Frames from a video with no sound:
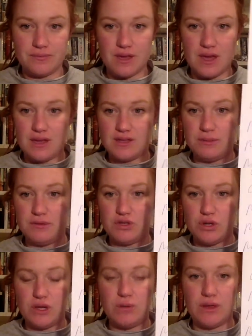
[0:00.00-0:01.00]
Okay, it's a bit of a
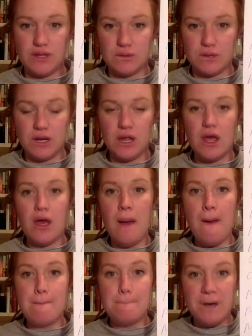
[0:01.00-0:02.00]
tricky one, this one.
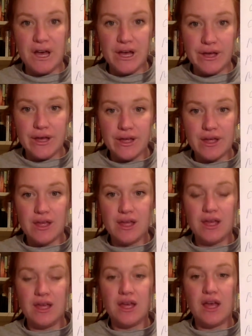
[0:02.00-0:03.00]
P,
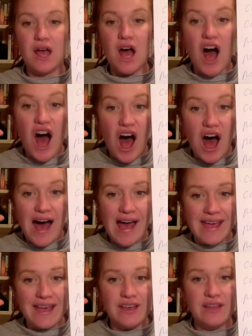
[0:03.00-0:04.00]

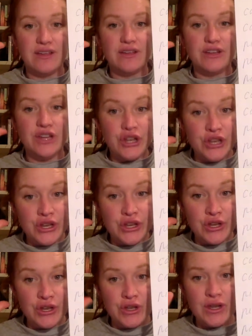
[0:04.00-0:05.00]
I,
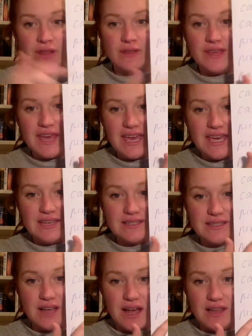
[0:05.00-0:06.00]
N. The E
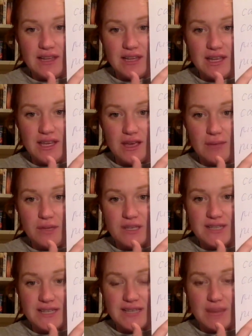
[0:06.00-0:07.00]
is silent here
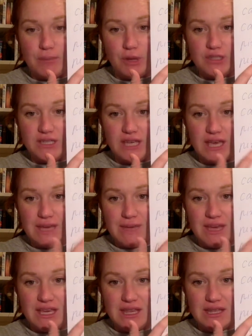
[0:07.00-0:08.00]
because that's our bossy E,
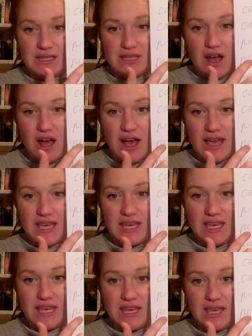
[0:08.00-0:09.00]
making this I
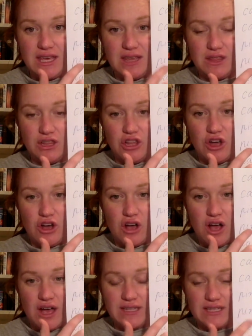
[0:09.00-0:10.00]
here the long
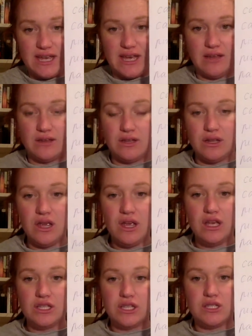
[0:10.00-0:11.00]
I sound.
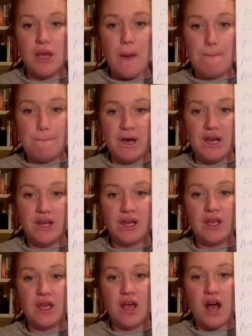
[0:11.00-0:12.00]
So it's P,
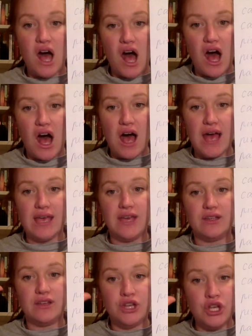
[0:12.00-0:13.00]

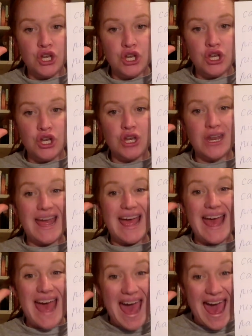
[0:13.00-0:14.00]
I, N,
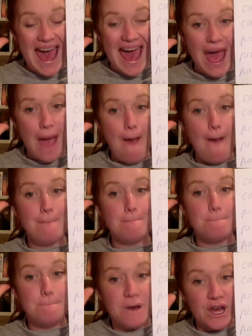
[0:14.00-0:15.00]
A,
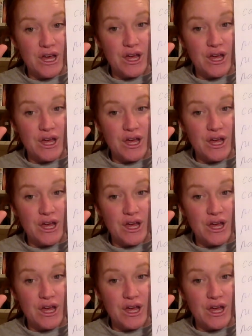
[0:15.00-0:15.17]
P,